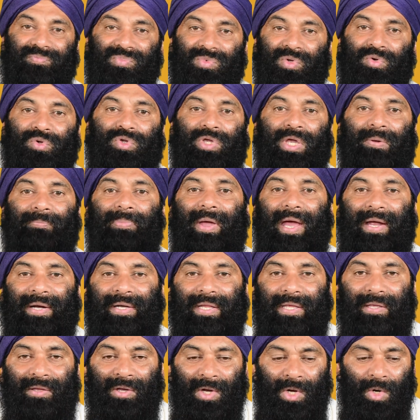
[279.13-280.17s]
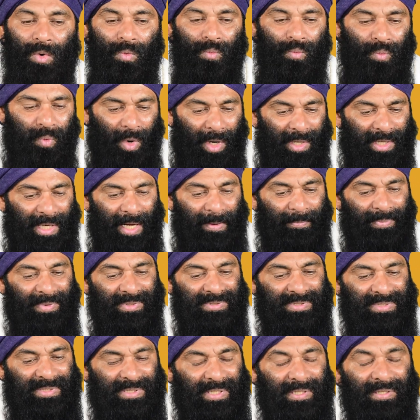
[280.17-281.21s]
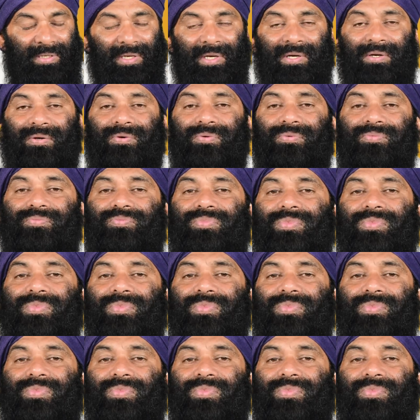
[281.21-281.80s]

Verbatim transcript: you keep adding. What happens here?